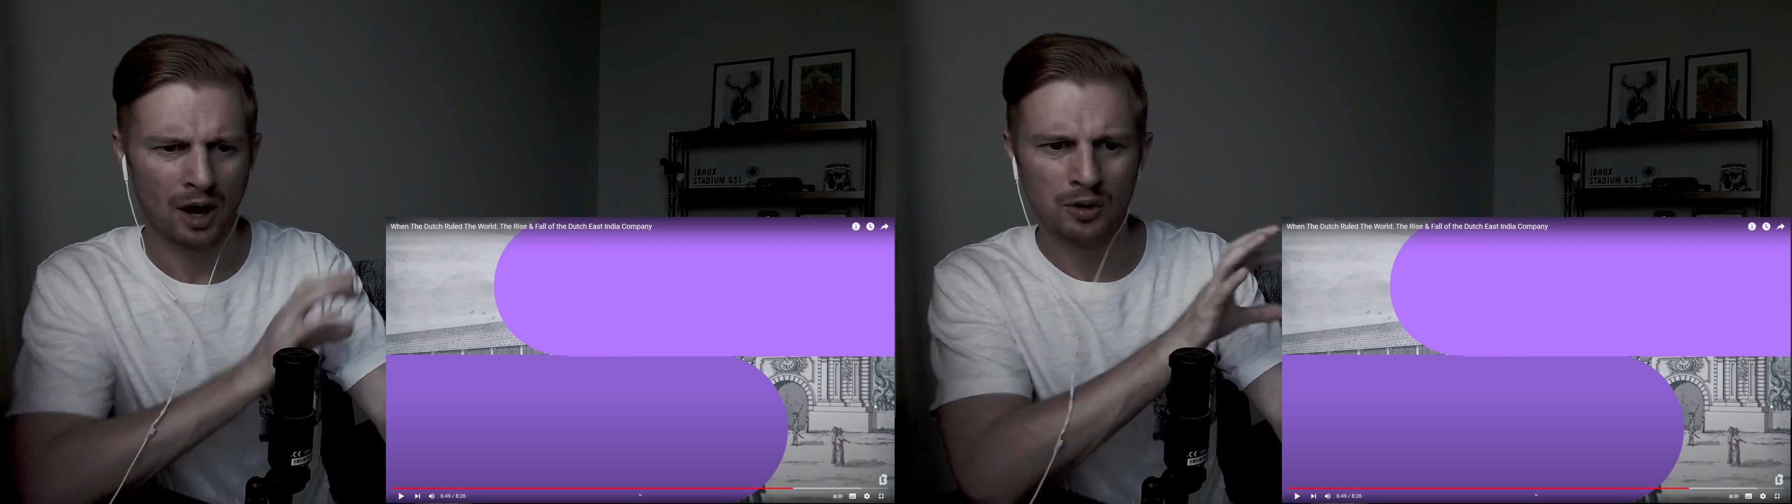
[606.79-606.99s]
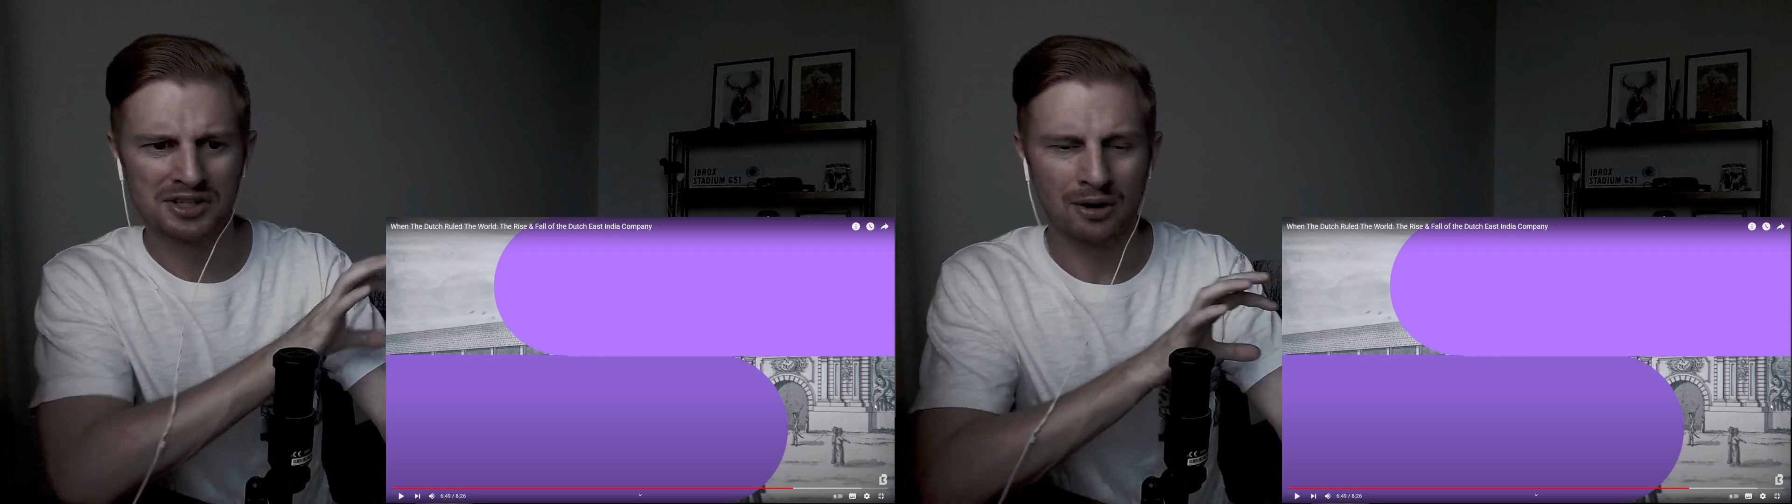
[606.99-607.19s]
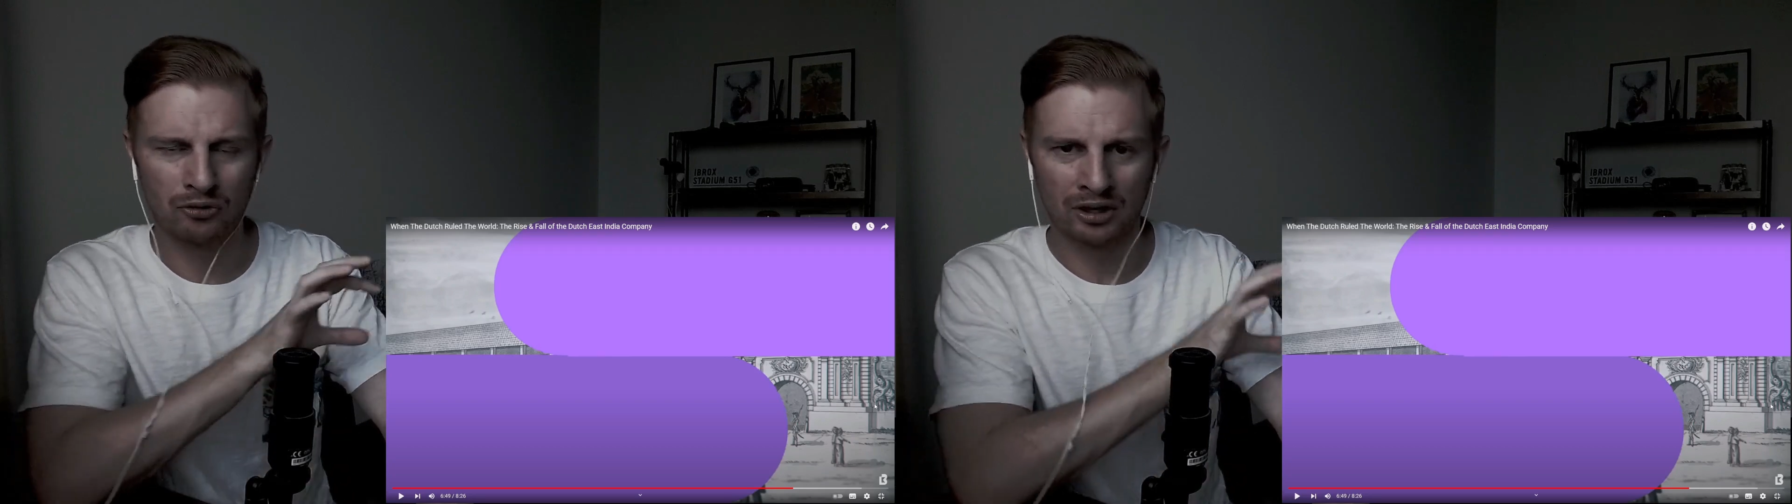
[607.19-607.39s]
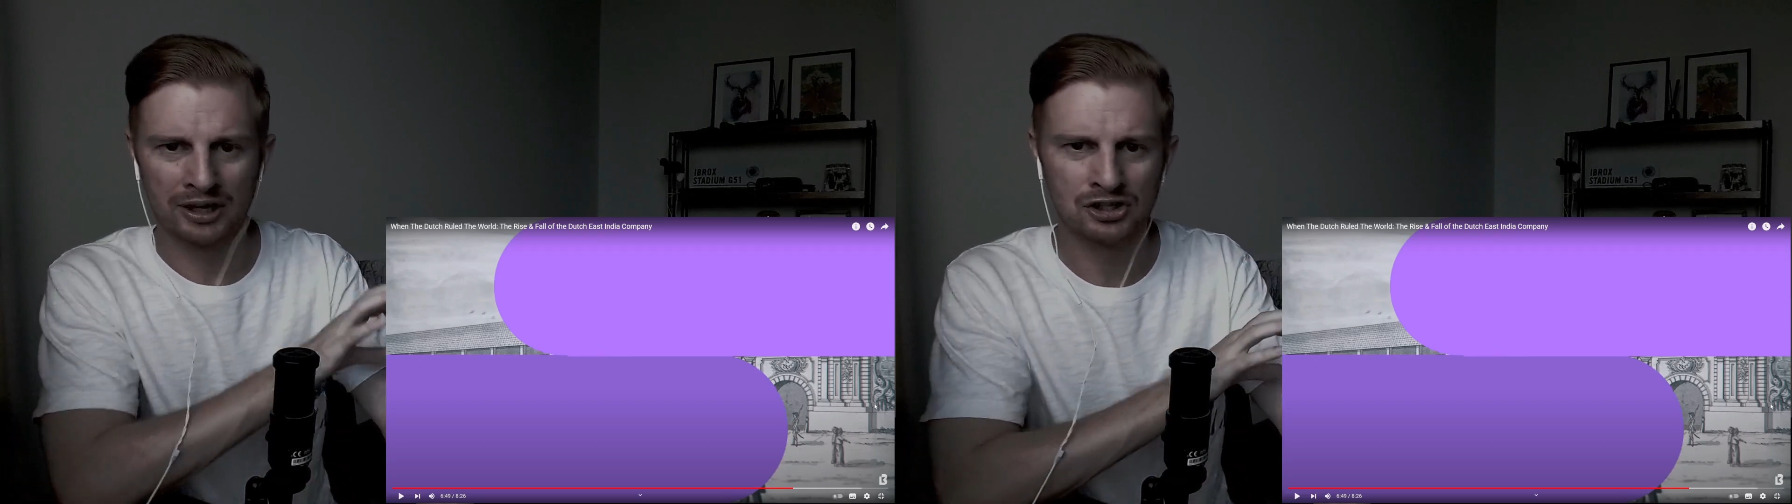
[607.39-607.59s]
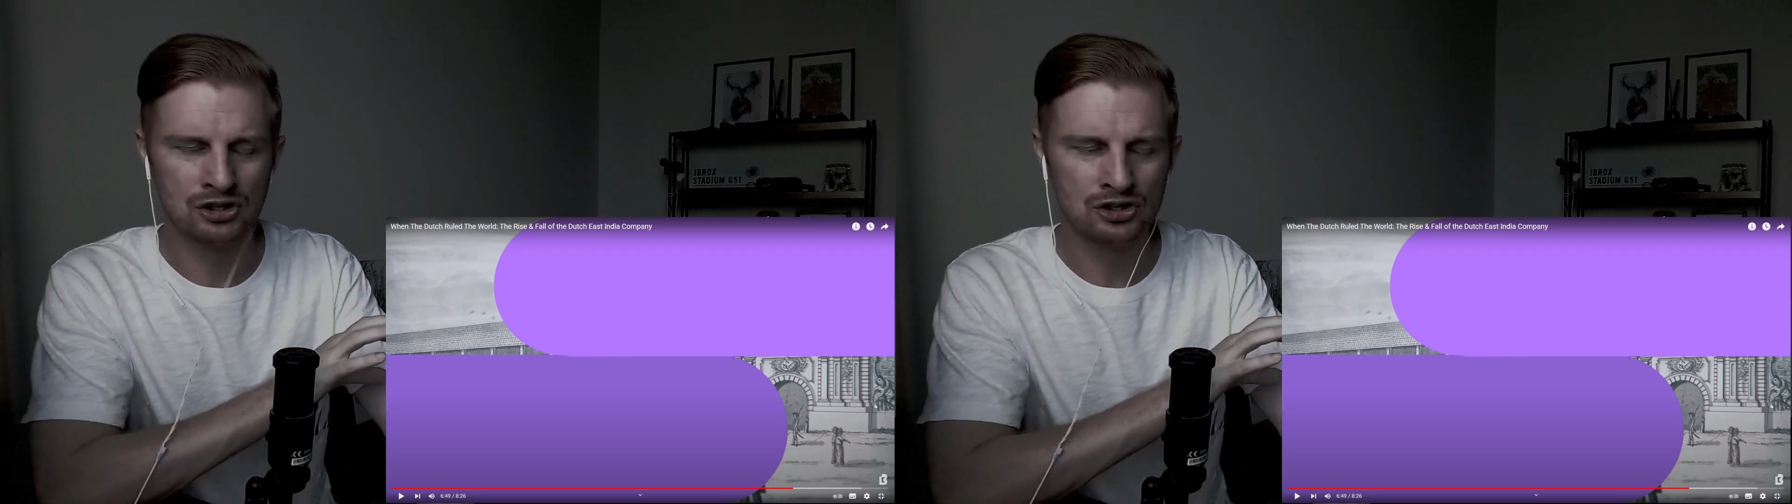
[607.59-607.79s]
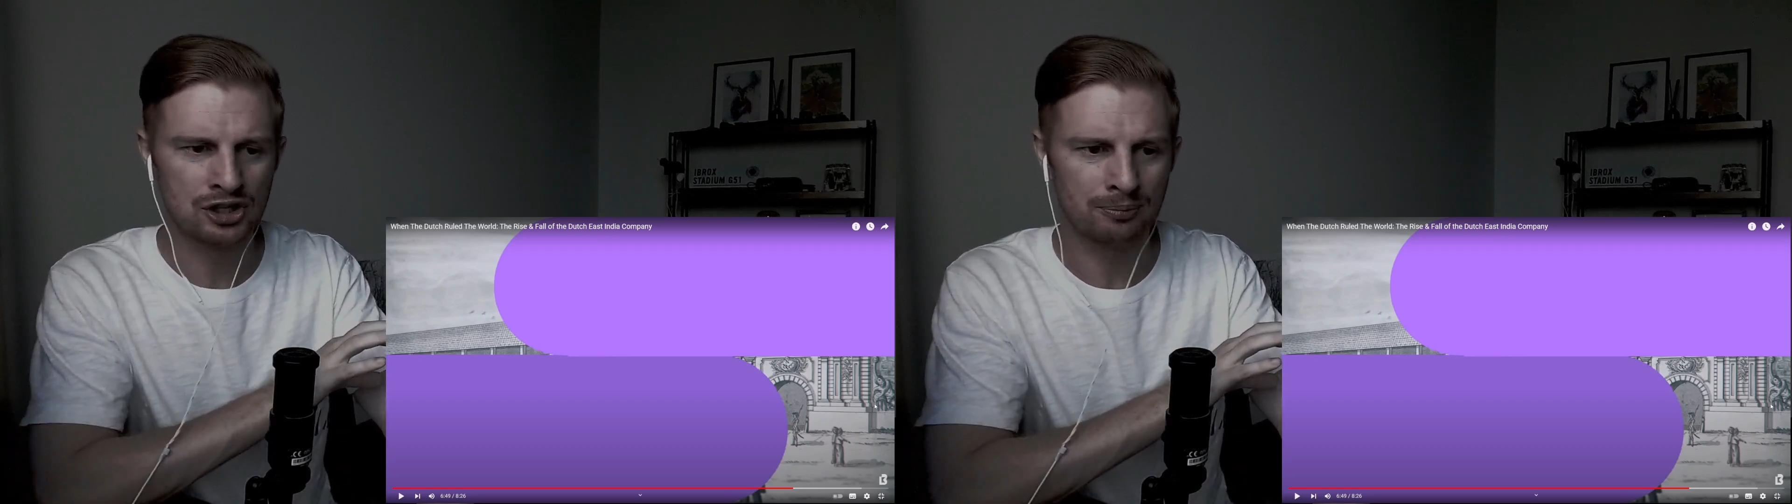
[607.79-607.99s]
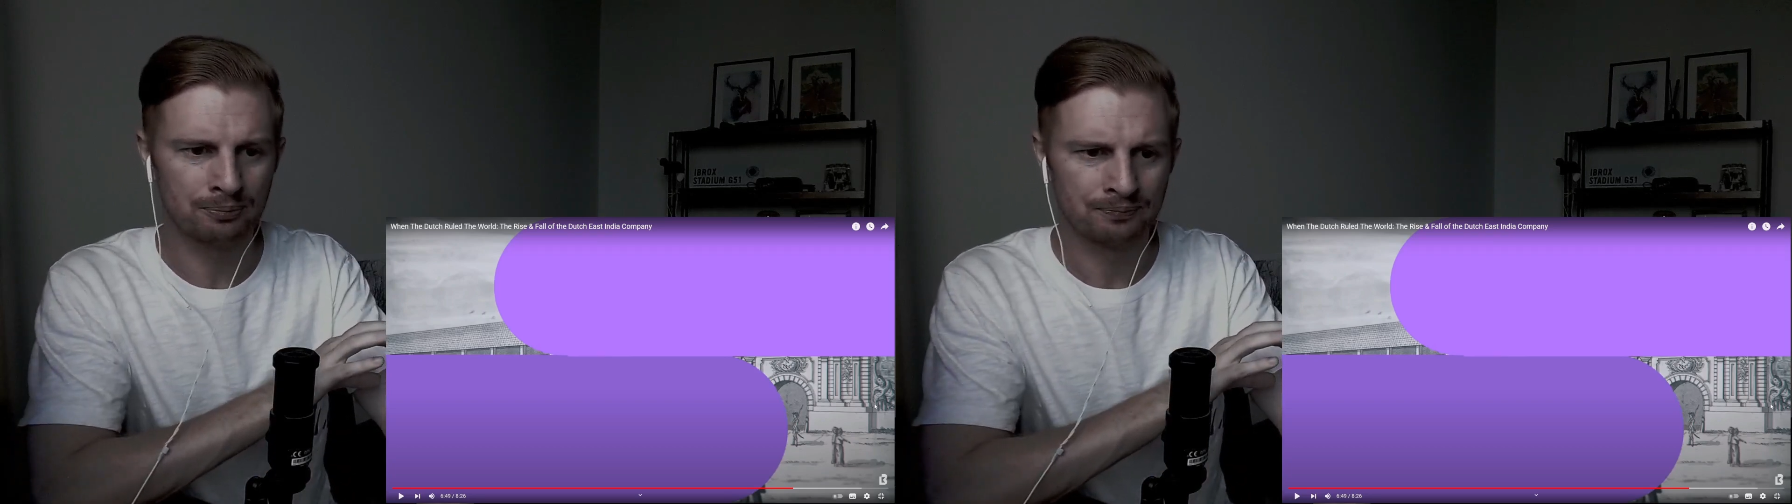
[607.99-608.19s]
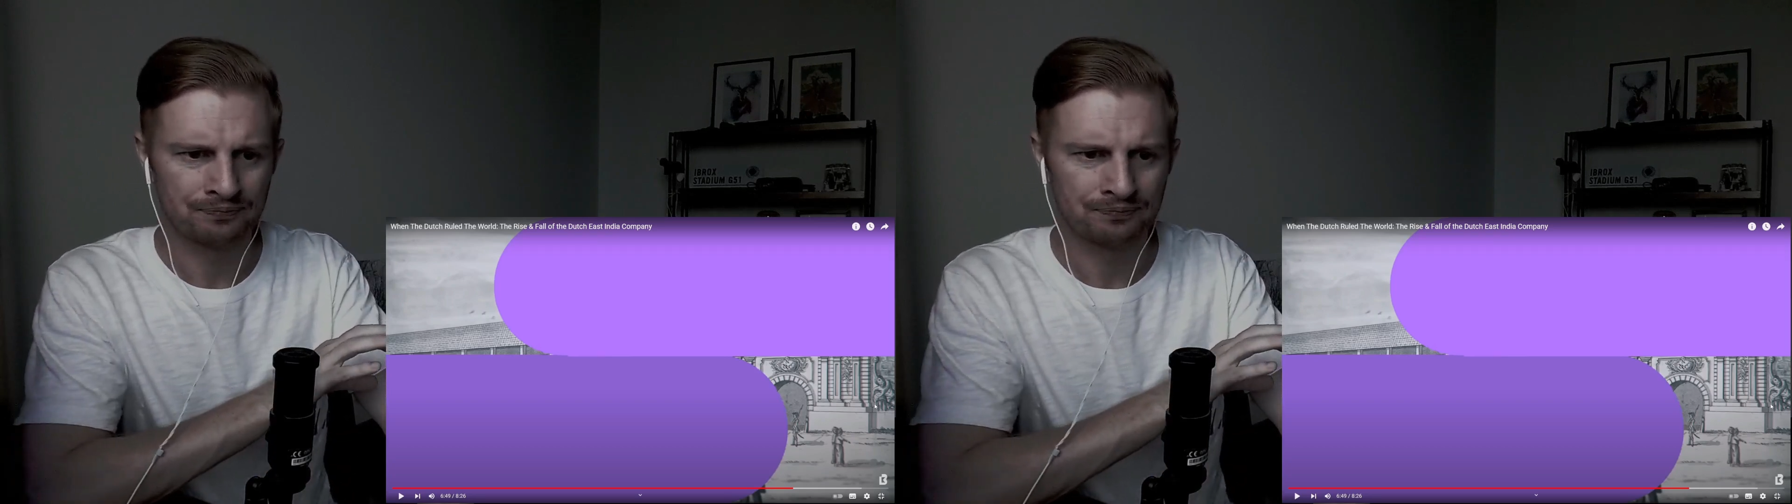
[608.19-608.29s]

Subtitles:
is that relationship